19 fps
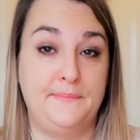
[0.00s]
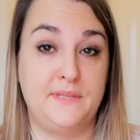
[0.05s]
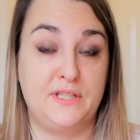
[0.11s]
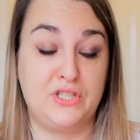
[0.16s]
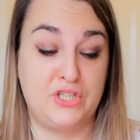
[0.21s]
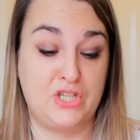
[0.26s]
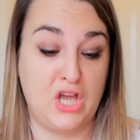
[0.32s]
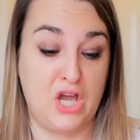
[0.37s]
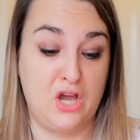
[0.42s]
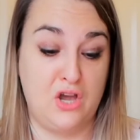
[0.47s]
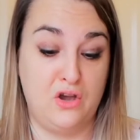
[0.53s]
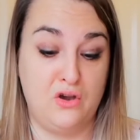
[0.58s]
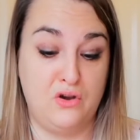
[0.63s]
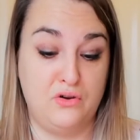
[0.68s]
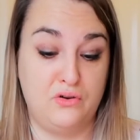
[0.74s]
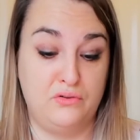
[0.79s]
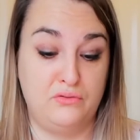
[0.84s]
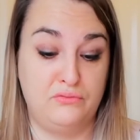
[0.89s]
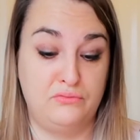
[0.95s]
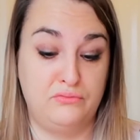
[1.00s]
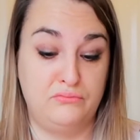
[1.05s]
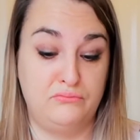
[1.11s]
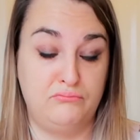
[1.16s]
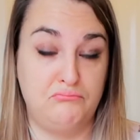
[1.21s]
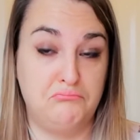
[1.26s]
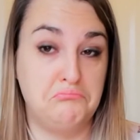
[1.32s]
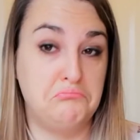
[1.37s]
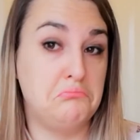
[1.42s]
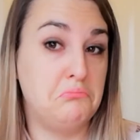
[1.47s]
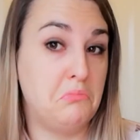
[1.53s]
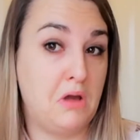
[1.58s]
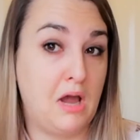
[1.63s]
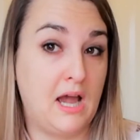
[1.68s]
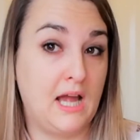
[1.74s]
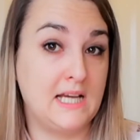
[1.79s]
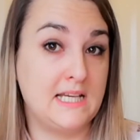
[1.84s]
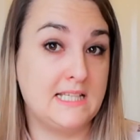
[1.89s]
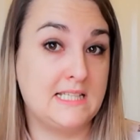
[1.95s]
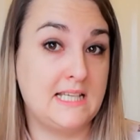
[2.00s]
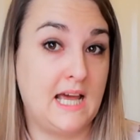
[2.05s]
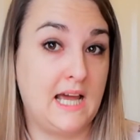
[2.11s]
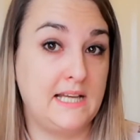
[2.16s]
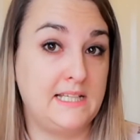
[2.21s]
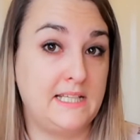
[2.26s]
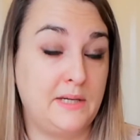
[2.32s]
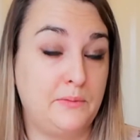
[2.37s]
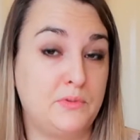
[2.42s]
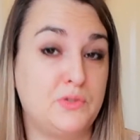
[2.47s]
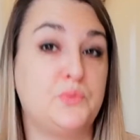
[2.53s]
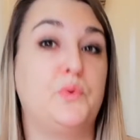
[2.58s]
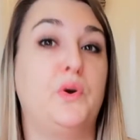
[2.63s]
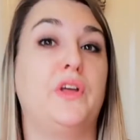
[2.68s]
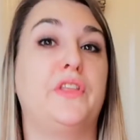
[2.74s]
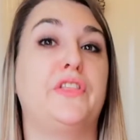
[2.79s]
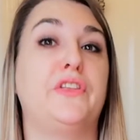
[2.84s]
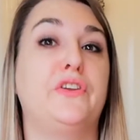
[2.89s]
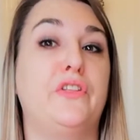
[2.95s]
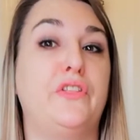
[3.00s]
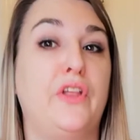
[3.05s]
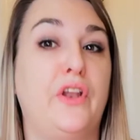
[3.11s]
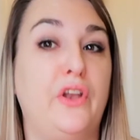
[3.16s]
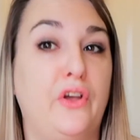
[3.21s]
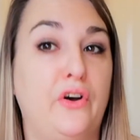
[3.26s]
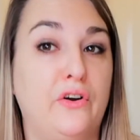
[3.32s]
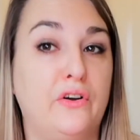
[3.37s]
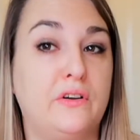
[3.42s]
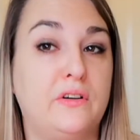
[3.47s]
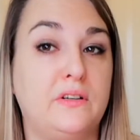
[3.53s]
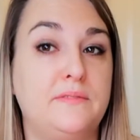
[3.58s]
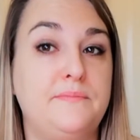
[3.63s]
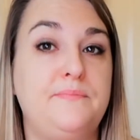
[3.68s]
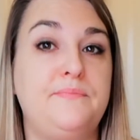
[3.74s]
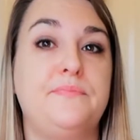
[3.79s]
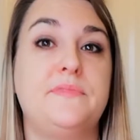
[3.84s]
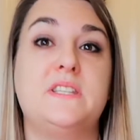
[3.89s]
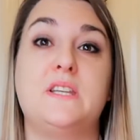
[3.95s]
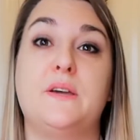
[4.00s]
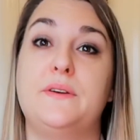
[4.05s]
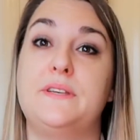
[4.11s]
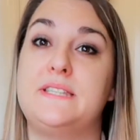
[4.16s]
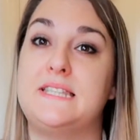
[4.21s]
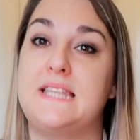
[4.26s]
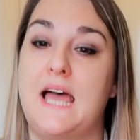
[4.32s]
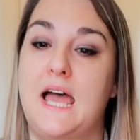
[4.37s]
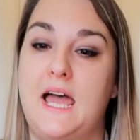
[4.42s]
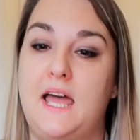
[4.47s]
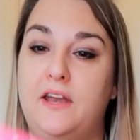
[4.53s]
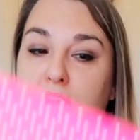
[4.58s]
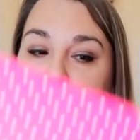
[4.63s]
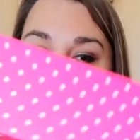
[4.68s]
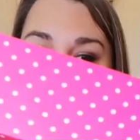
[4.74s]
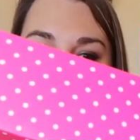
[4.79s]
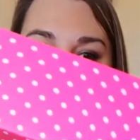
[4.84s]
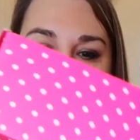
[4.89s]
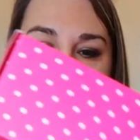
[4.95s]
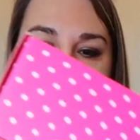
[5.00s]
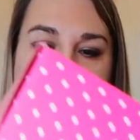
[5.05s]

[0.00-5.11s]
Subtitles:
So I decided it was worth another look. So it's their November